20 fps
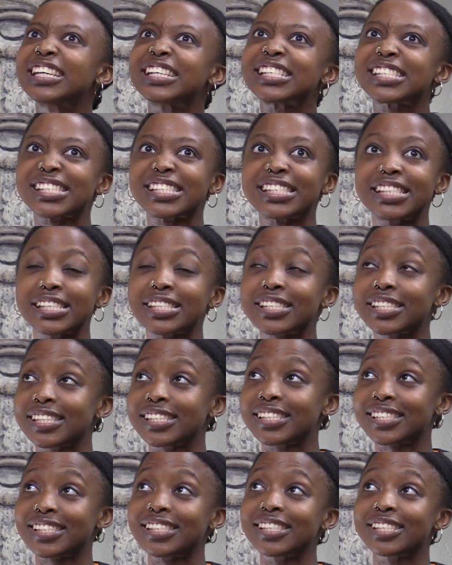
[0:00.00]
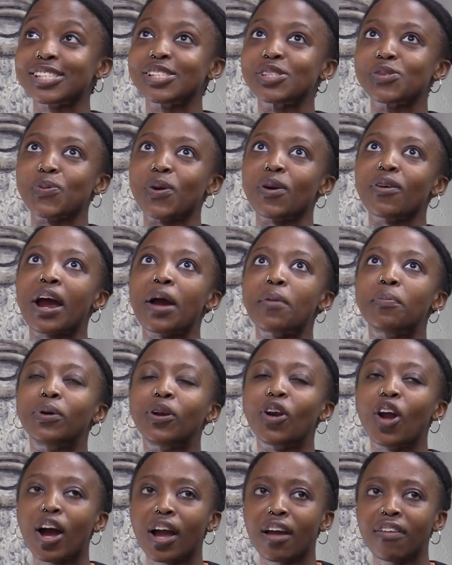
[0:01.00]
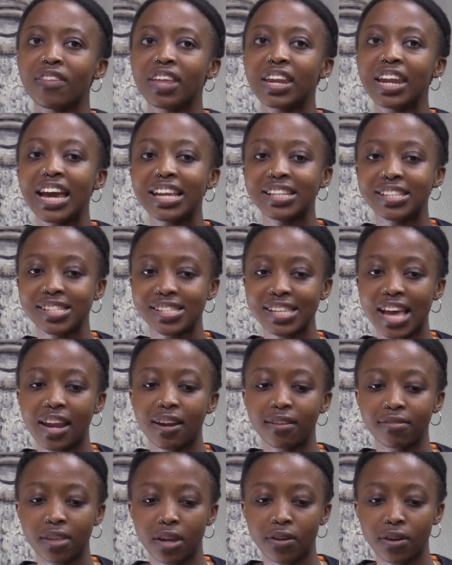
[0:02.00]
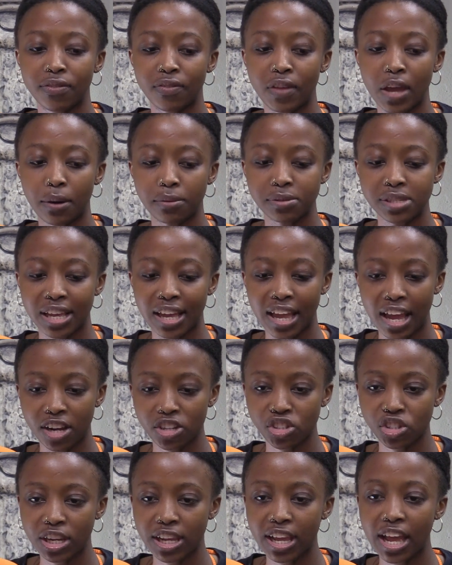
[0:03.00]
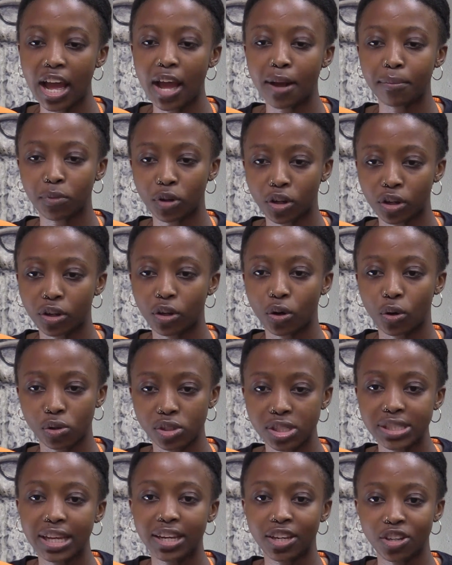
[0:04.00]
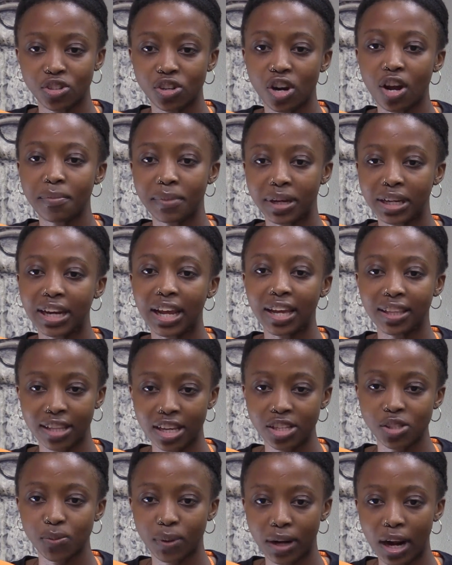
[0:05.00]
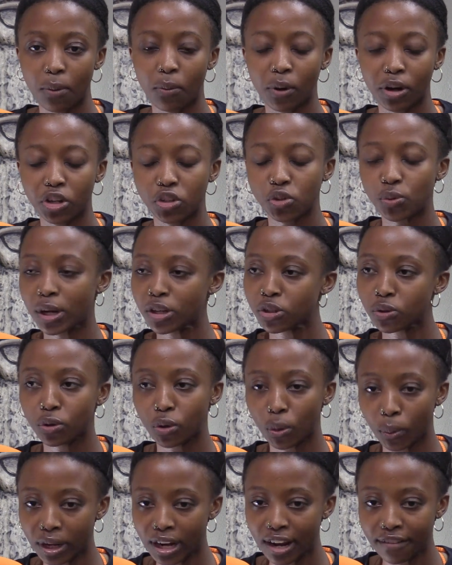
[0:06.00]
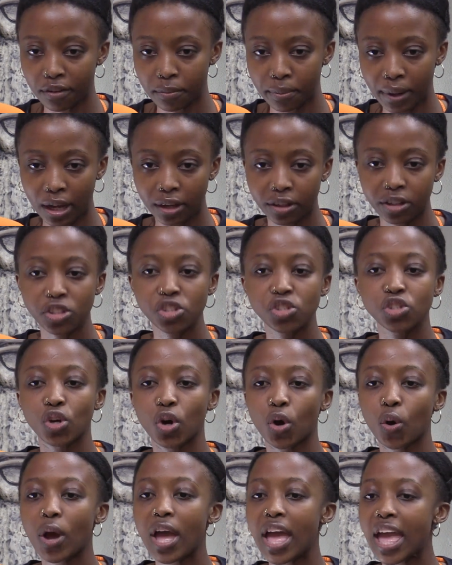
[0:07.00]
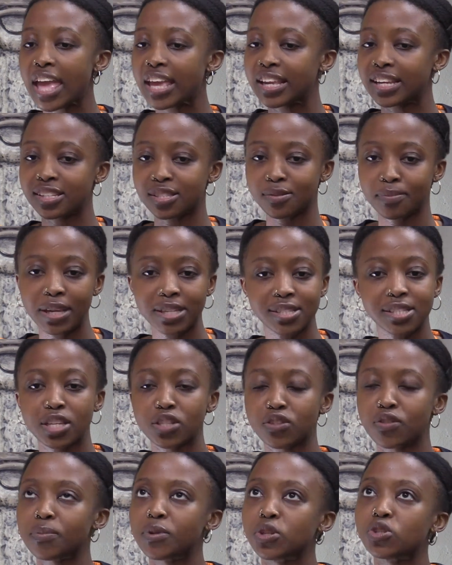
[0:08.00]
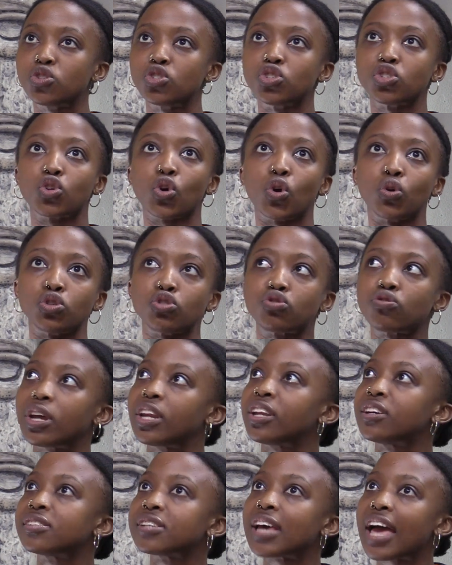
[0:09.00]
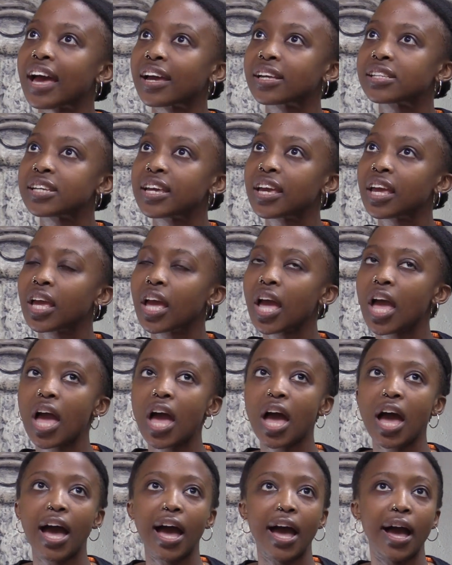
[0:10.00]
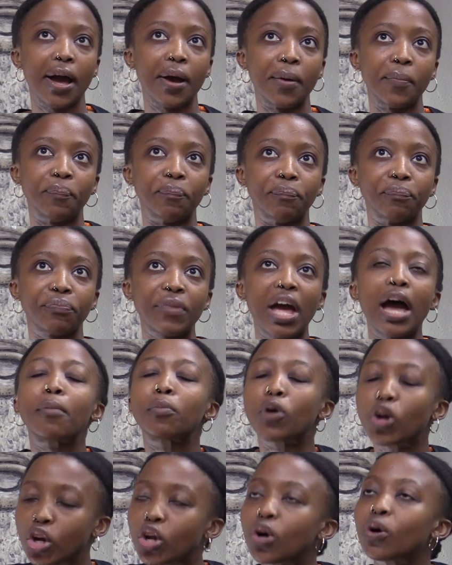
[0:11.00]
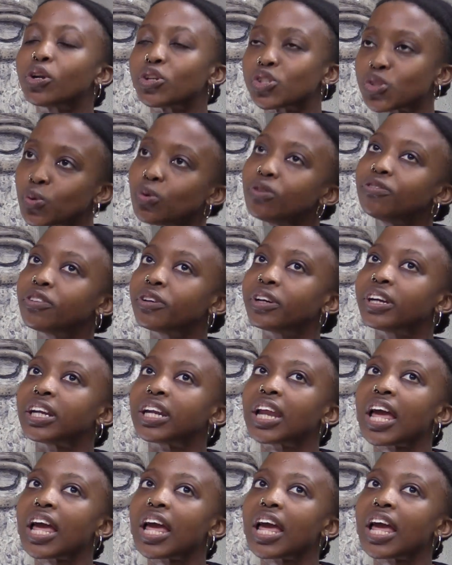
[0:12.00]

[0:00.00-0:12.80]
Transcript: This is where I belong. And then I decided there and there, I was like, actually, I'm going to go study drama. Like, that's what I want to do. I don't know enough about it. So it doesn't make sense for me to just go straight into acting. I'm going to go to school for it.